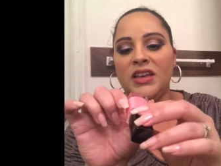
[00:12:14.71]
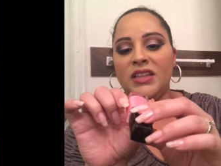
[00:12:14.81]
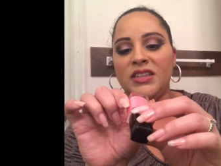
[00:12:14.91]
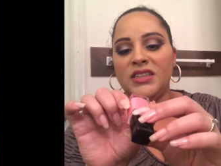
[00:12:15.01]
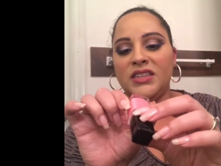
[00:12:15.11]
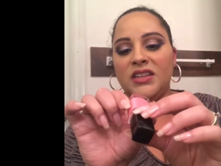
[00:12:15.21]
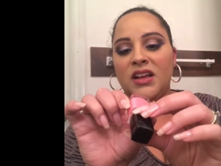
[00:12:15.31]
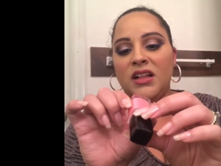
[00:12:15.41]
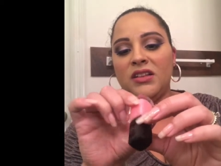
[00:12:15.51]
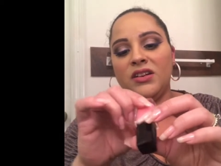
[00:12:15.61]
This is in the
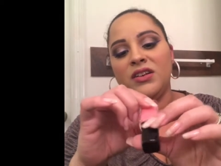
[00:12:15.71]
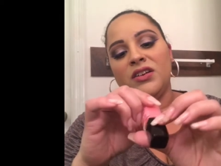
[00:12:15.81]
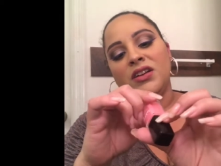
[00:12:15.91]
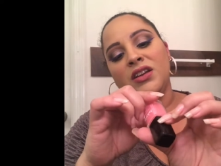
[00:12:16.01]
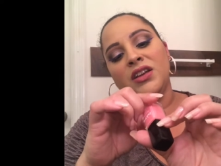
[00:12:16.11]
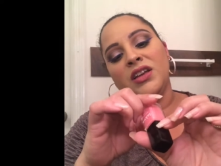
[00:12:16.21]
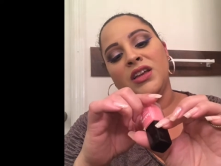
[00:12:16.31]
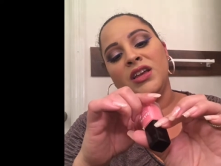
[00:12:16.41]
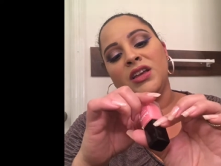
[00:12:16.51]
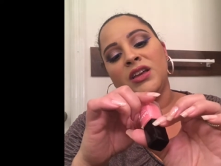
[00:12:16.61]
color
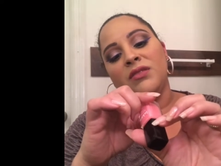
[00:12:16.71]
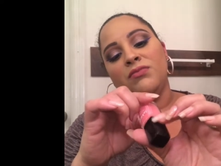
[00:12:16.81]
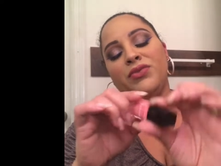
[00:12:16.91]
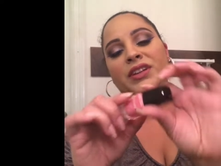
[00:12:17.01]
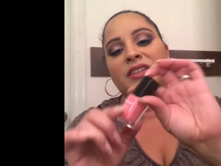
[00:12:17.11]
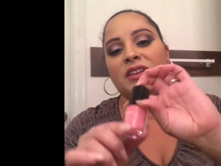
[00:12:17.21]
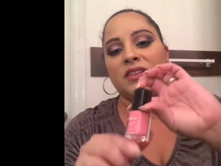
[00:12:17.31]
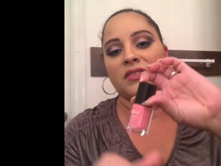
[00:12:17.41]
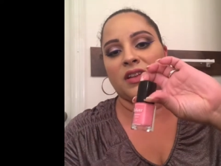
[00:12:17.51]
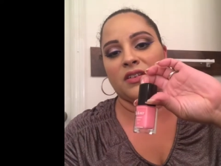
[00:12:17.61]
Brit
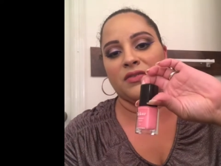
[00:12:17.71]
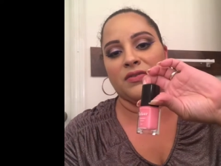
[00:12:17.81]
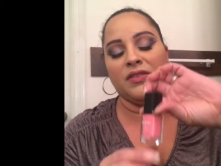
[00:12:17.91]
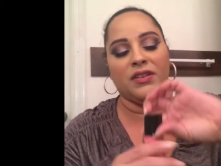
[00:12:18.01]
of Love.